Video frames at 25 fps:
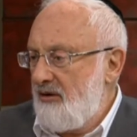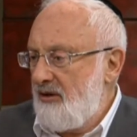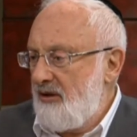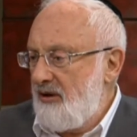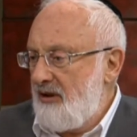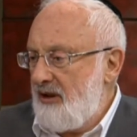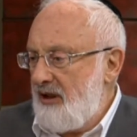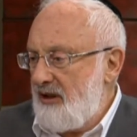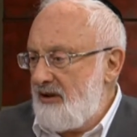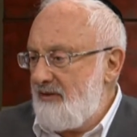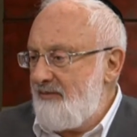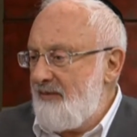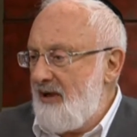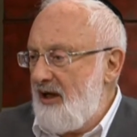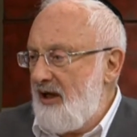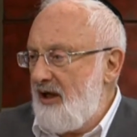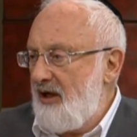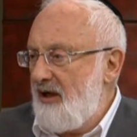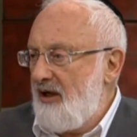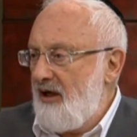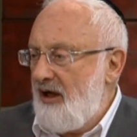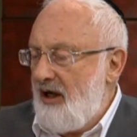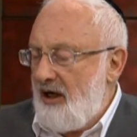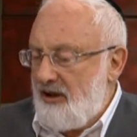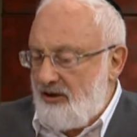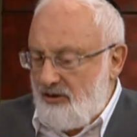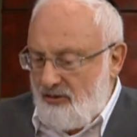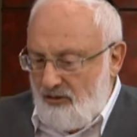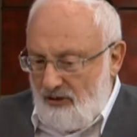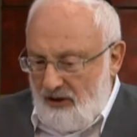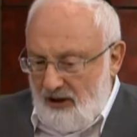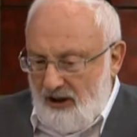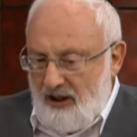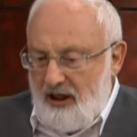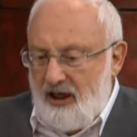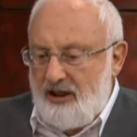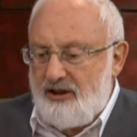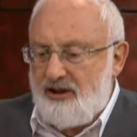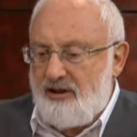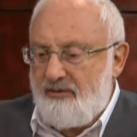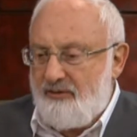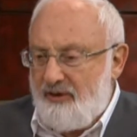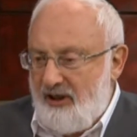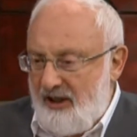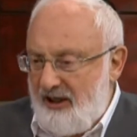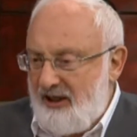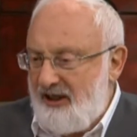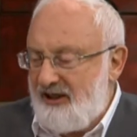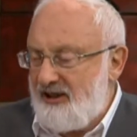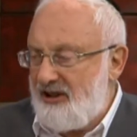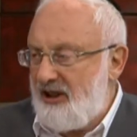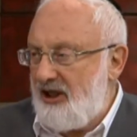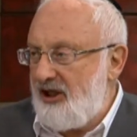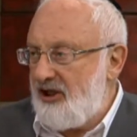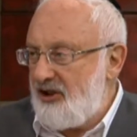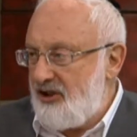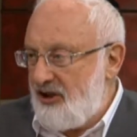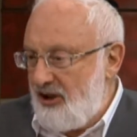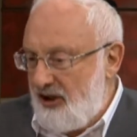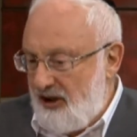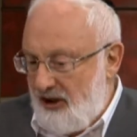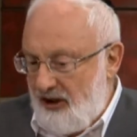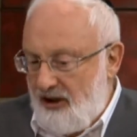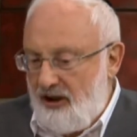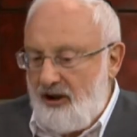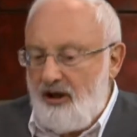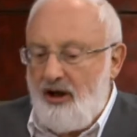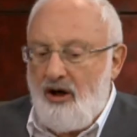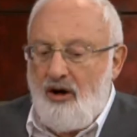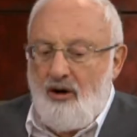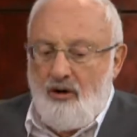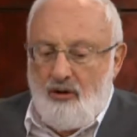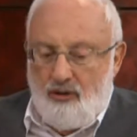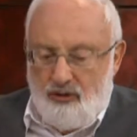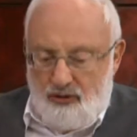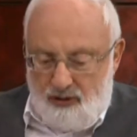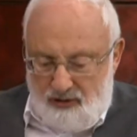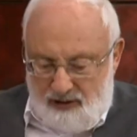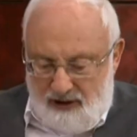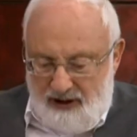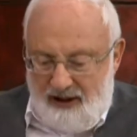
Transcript: how to be in the proper relationship.